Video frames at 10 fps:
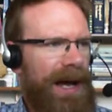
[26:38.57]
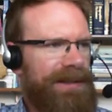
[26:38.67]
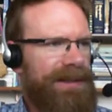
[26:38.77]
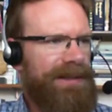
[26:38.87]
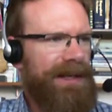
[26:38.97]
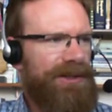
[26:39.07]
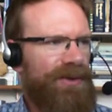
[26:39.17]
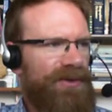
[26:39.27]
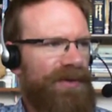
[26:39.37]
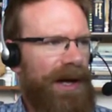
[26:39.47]
Isaac said
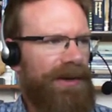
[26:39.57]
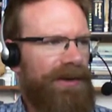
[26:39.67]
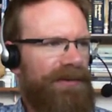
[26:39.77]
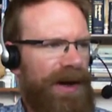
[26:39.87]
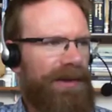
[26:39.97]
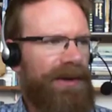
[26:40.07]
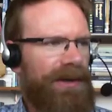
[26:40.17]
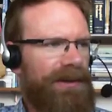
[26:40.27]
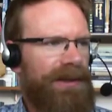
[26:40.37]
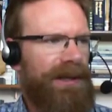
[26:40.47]
to his father,
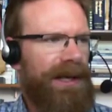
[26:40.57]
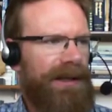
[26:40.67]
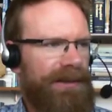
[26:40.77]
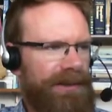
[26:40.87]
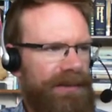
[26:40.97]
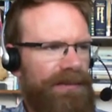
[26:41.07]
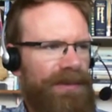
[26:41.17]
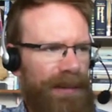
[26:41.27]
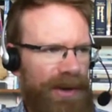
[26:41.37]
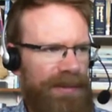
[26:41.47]
Father, and
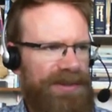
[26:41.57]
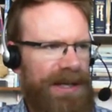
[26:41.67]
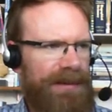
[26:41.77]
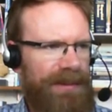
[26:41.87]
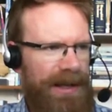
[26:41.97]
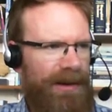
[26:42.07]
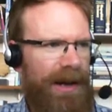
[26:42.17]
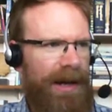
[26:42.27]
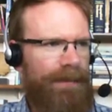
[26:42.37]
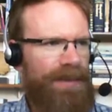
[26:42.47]
Abraham said,
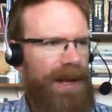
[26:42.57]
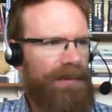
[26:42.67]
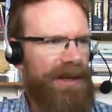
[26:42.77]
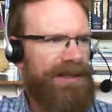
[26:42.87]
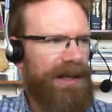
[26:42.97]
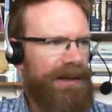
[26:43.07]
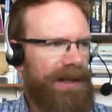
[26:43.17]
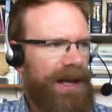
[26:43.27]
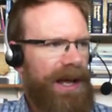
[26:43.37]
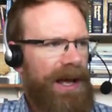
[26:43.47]
Here I am, my son.